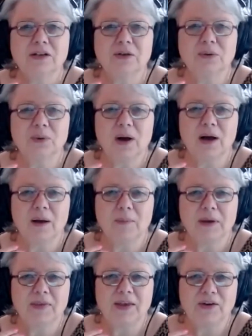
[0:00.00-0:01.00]
to,
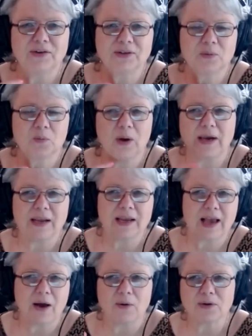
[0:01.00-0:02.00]
in those
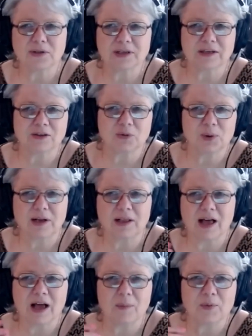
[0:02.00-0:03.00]
waning hours at 3
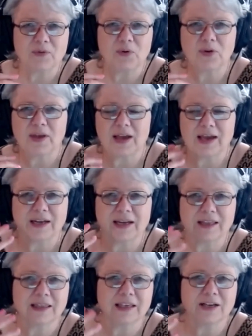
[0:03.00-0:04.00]
o'clock before they had to
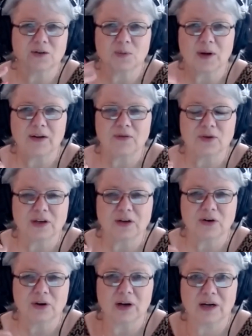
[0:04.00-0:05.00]
get things ready for
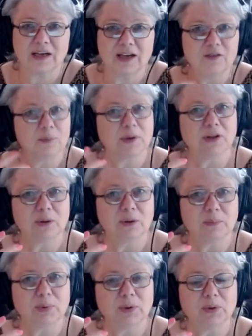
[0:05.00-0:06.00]
dinner, it'd give them a little
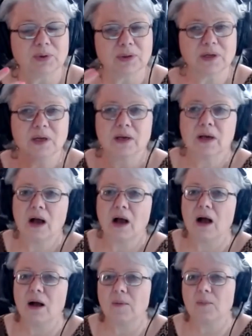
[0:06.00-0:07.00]
boost.
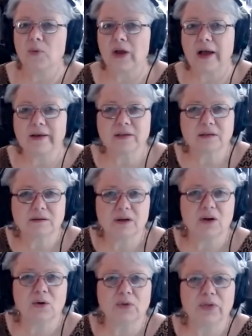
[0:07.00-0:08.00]
We also
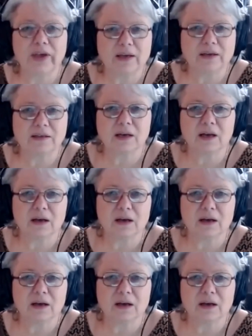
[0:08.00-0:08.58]
know that